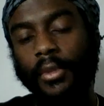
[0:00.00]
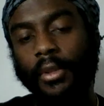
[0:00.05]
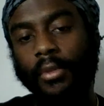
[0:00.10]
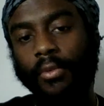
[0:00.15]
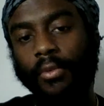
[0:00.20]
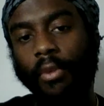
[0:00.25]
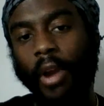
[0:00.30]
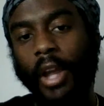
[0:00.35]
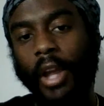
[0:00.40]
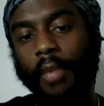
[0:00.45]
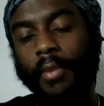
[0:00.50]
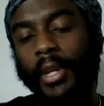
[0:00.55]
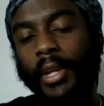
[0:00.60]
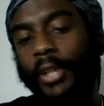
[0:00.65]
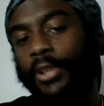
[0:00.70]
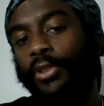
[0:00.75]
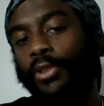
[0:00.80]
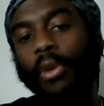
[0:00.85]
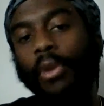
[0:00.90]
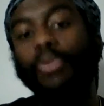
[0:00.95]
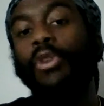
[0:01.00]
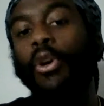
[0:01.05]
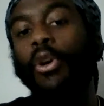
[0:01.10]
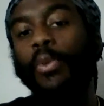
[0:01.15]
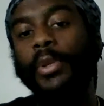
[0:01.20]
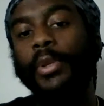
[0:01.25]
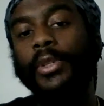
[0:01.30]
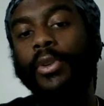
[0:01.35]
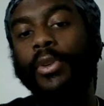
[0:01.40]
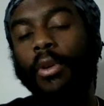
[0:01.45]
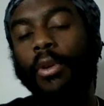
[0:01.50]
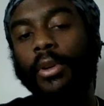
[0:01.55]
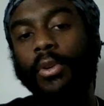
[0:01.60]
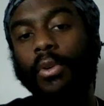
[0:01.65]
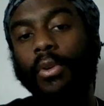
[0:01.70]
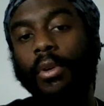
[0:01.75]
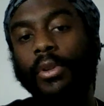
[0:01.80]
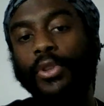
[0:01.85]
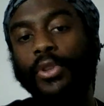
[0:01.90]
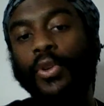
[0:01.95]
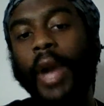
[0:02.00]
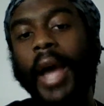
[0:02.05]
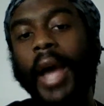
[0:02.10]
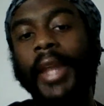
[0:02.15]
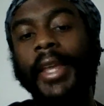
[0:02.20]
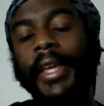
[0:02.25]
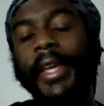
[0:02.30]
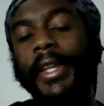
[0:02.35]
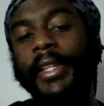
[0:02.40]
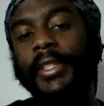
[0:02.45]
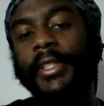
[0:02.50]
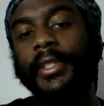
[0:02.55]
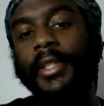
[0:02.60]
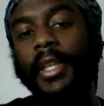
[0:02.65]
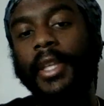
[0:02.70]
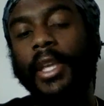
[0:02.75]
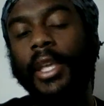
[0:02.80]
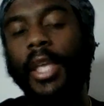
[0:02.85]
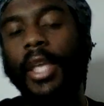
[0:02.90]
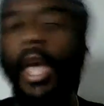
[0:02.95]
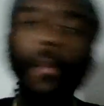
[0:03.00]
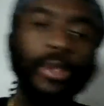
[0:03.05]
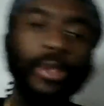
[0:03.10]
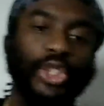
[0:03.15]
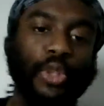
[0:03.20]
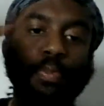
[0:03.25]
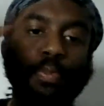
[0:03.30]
right? Meaning you don't know what's going on. You kind of in this thing, but you